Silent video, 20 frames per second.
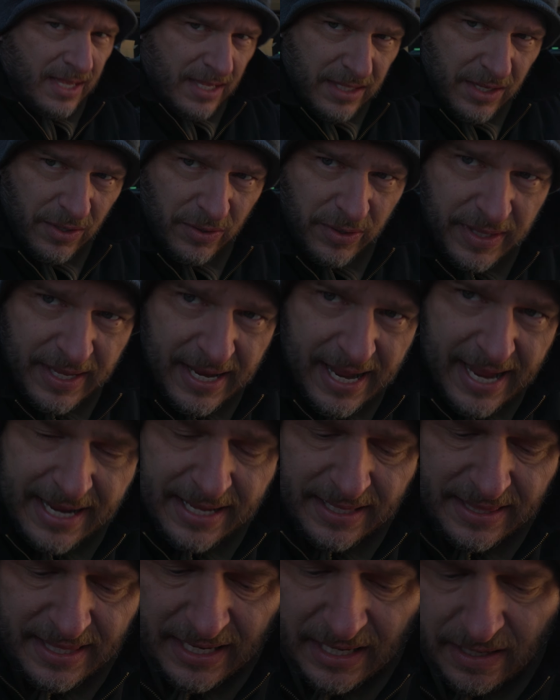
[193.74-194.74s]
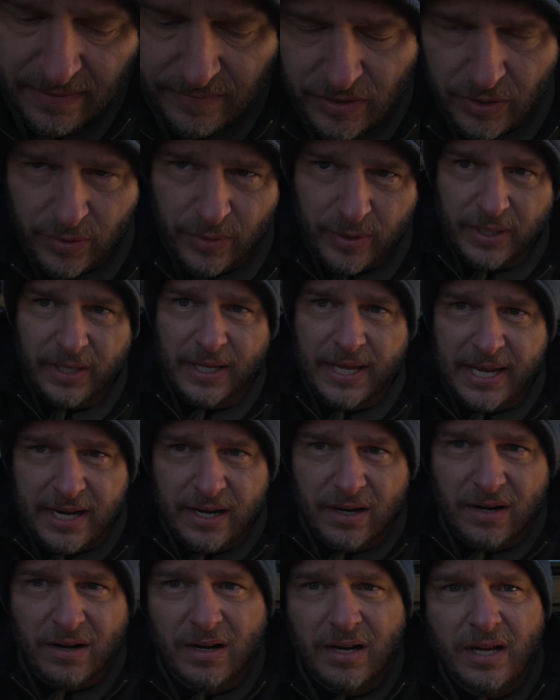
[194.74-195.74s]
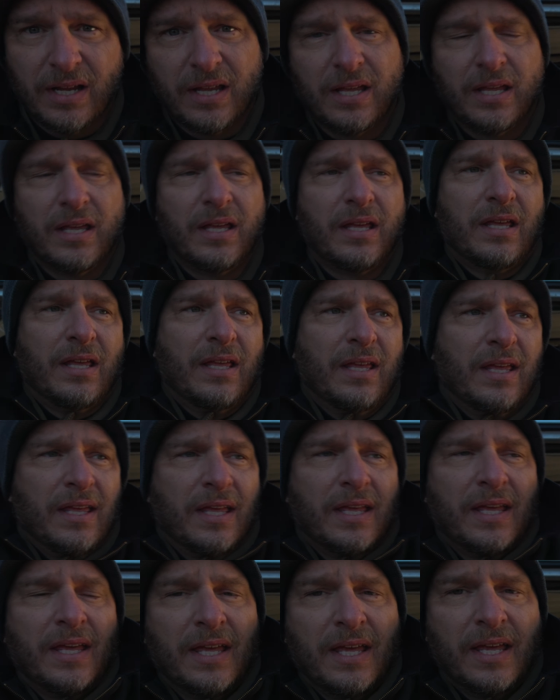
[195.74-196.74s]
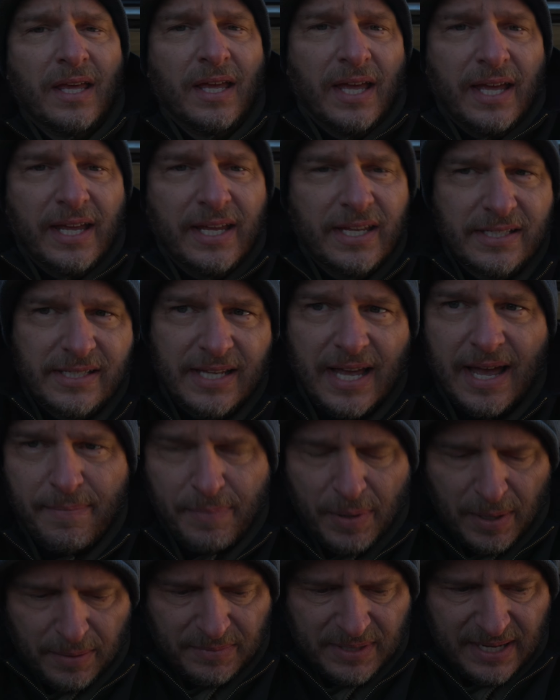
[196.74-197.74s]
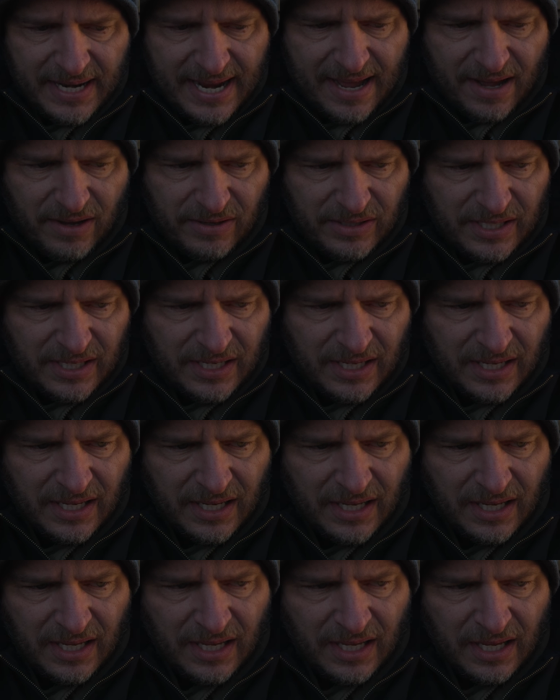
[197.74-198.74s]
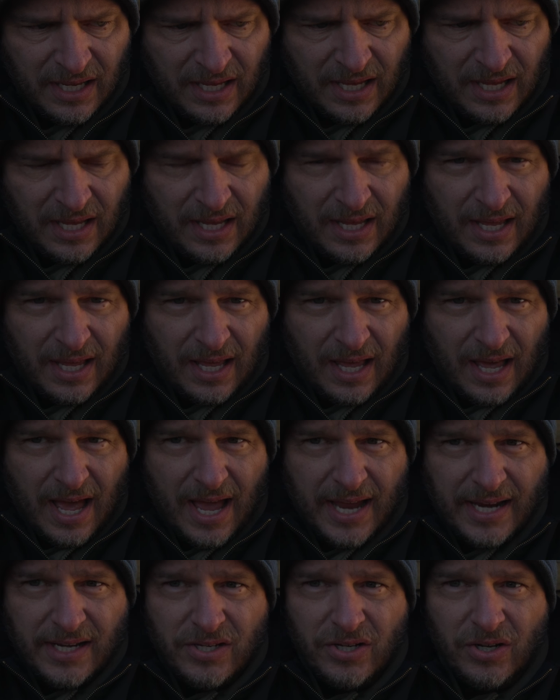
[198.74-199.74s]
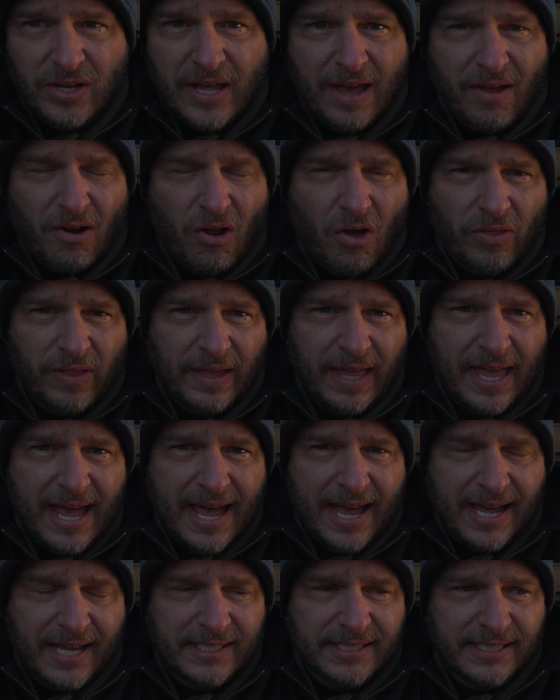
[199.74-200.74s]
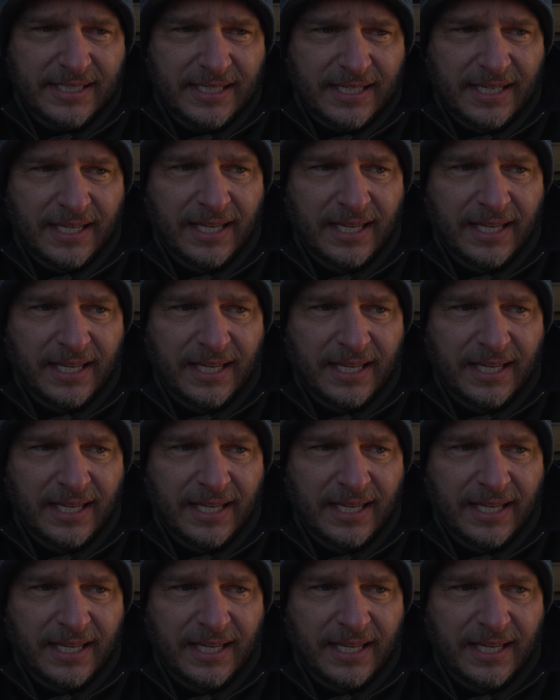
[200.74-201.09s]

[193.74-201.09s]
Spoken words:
only thing I could think of doing here is I pumped it out. I took out all the gas.